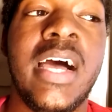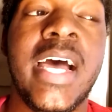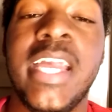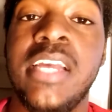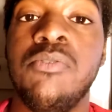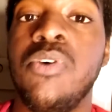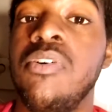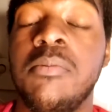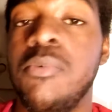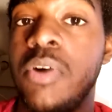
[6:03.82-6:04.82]

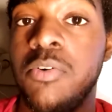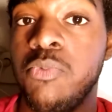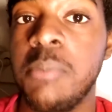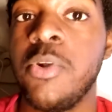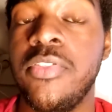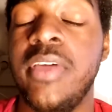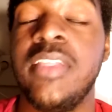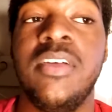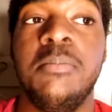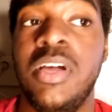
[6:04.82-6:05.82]
one more
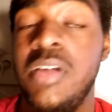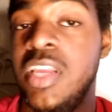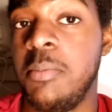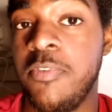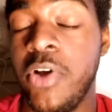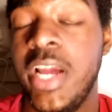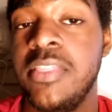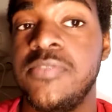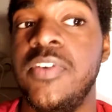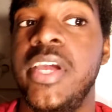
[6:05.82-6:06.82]
thing, before I
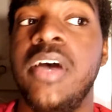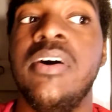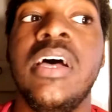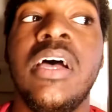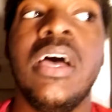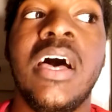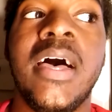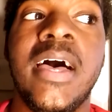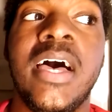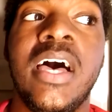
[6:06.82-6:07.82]
end this video,
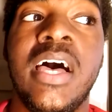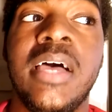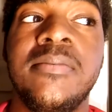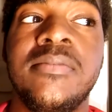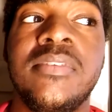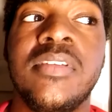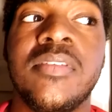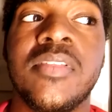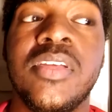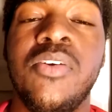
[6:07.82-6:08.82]
uh,
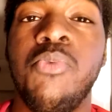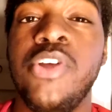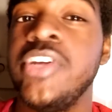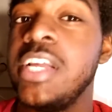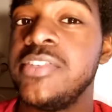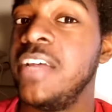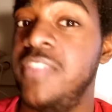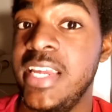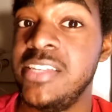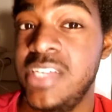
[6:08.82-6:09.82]
what did you guys think
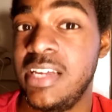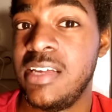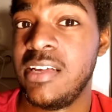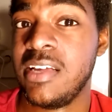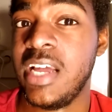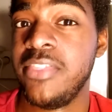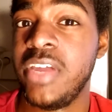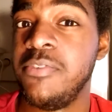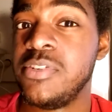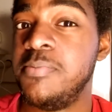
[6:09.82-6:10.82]
of the ending? I
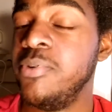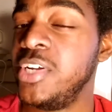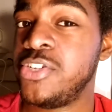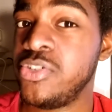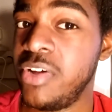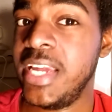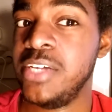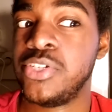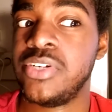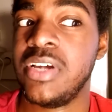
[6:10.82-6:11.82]
thought it was pretty
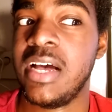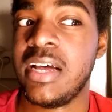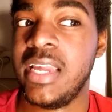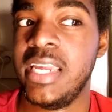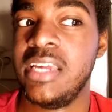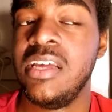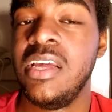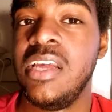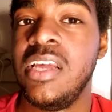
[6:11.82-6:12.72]
strange. I